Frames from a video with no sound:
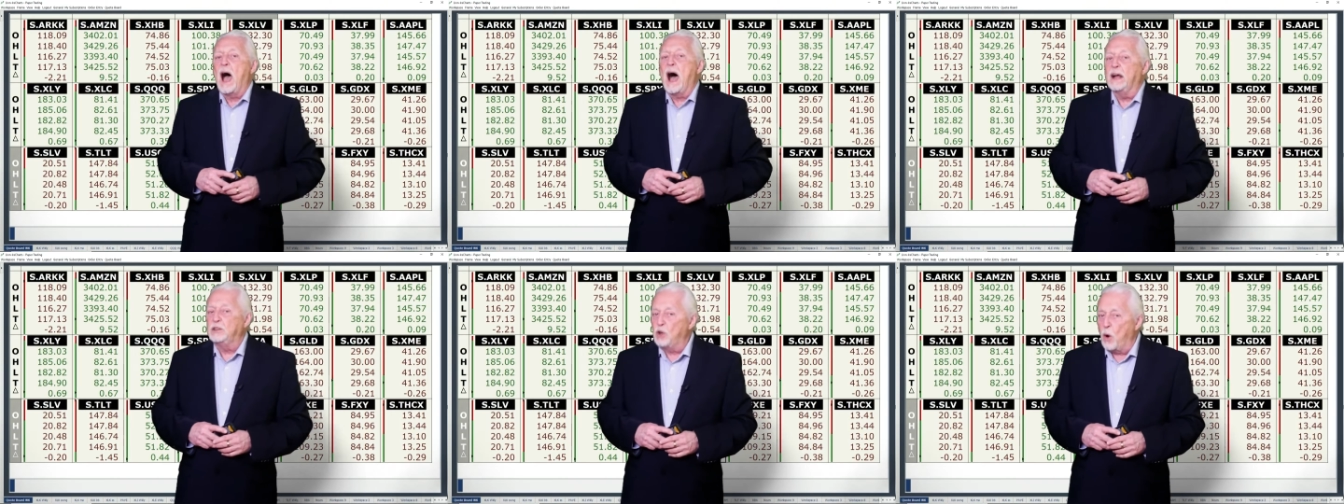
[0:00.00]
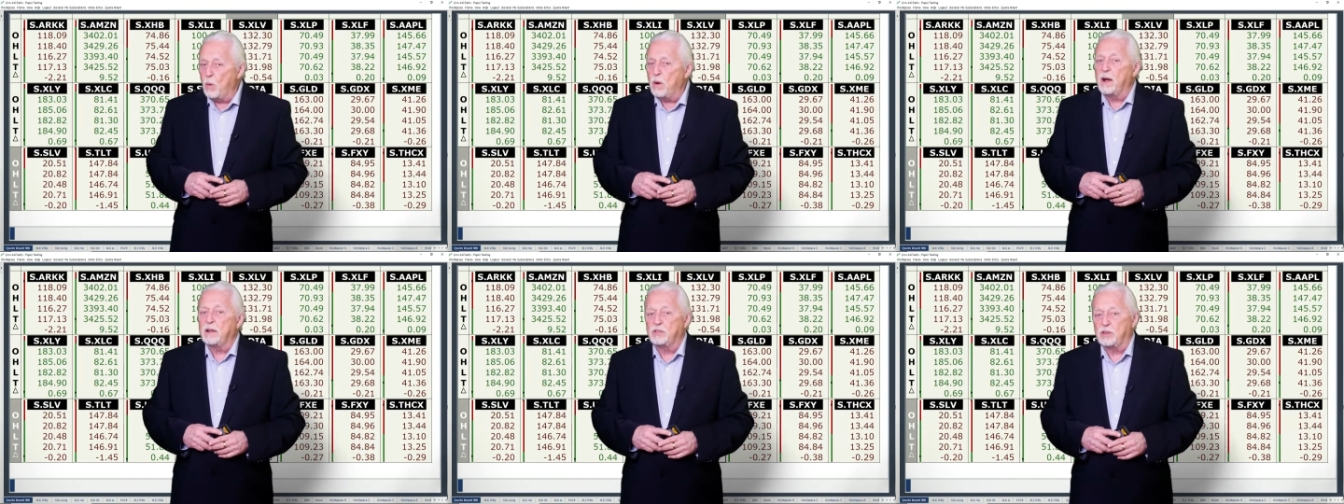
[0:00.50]
I don't
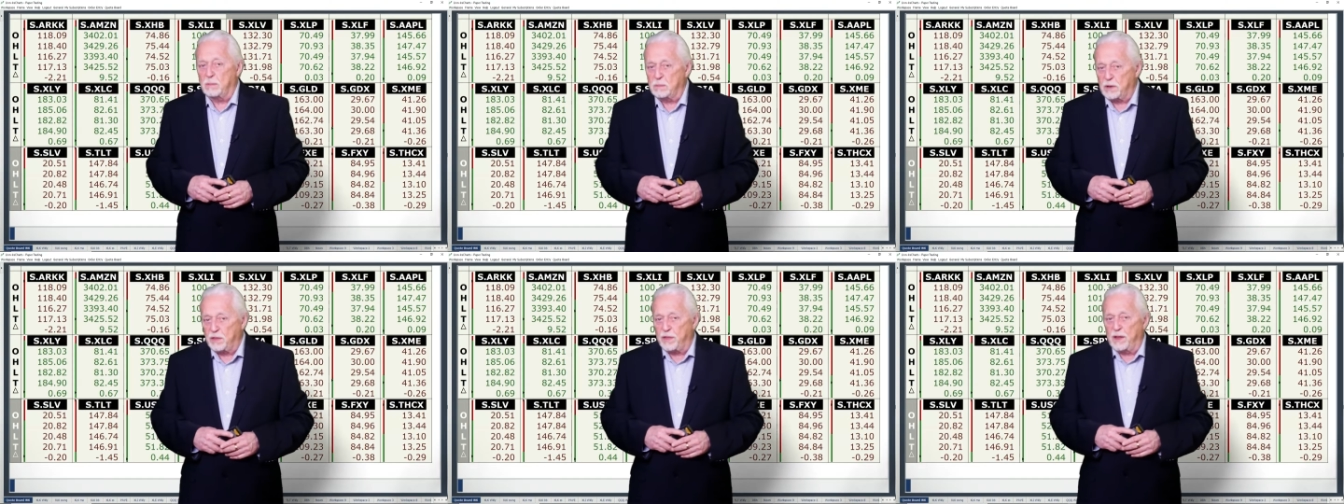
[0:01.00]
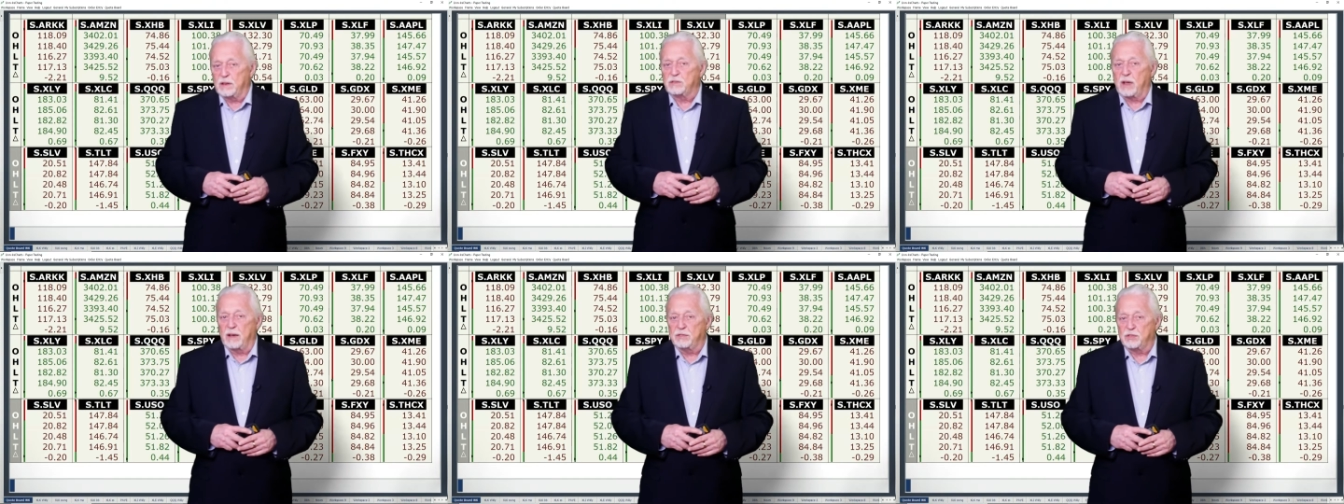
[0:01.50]
like some of the
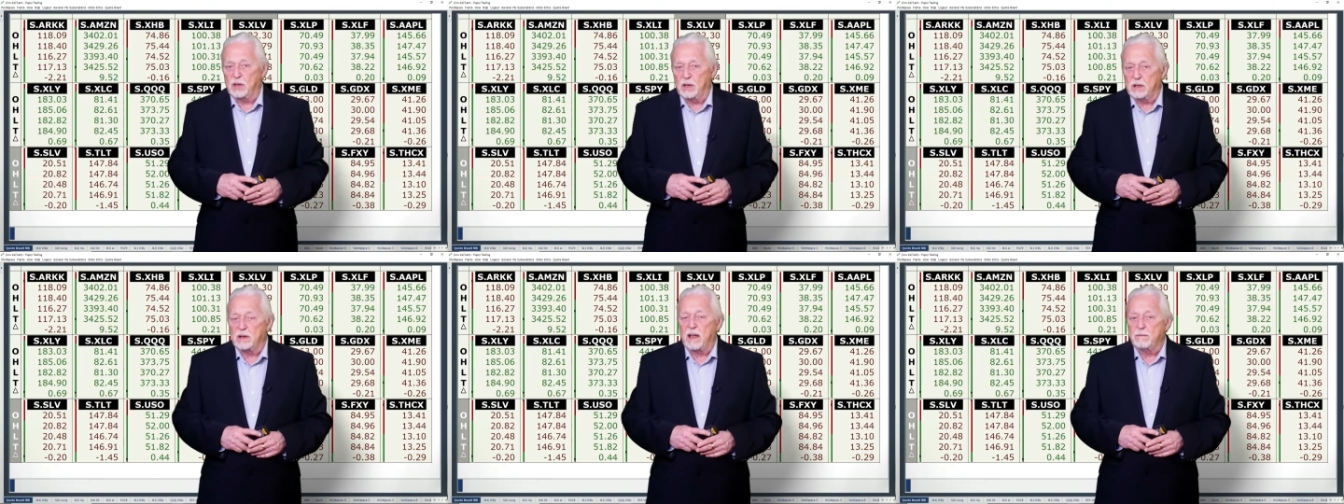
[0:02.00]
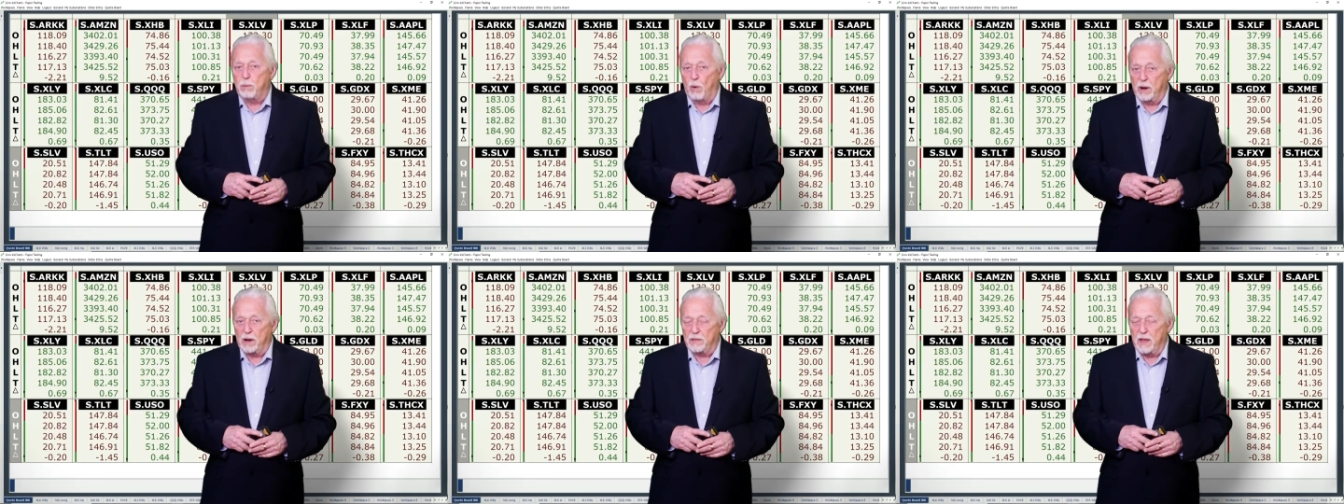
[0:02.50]
things I've seen, and I
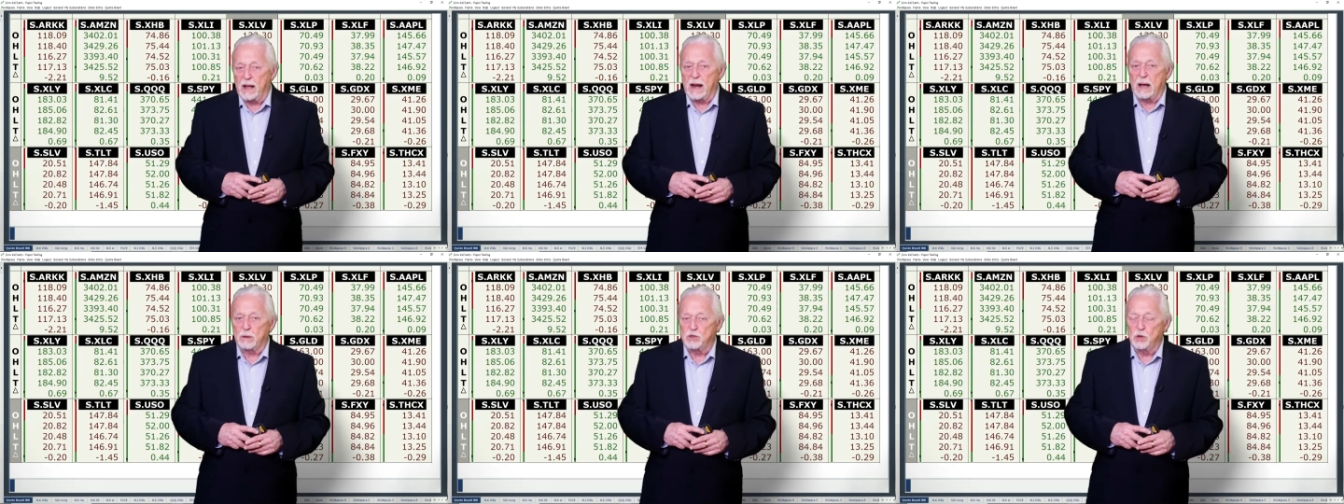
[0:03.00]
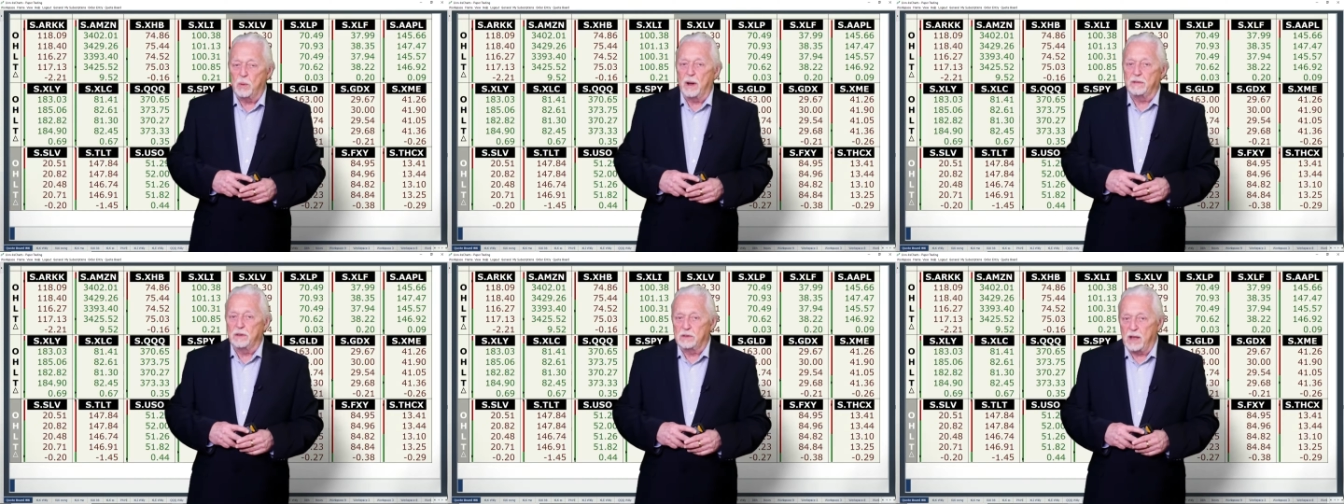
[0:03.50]
pointed that out to you
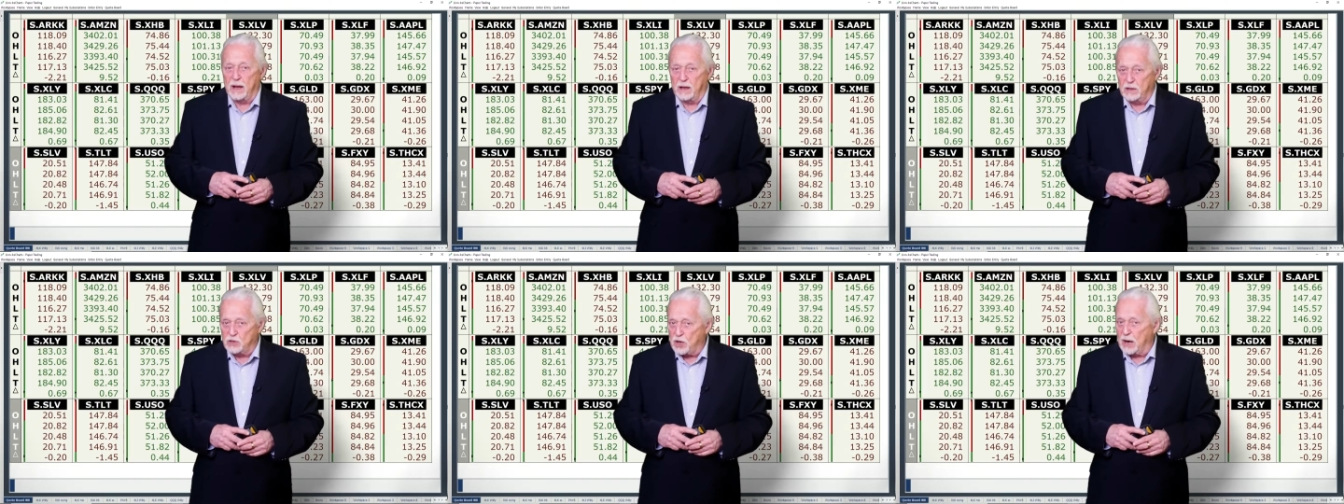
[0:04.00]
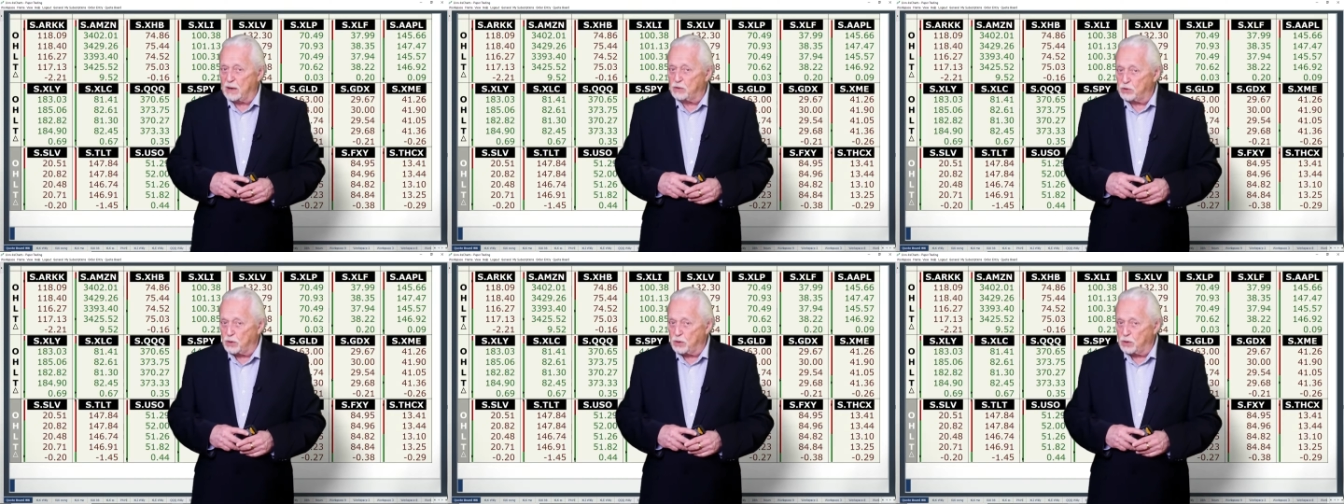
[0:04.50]
on the daily charts.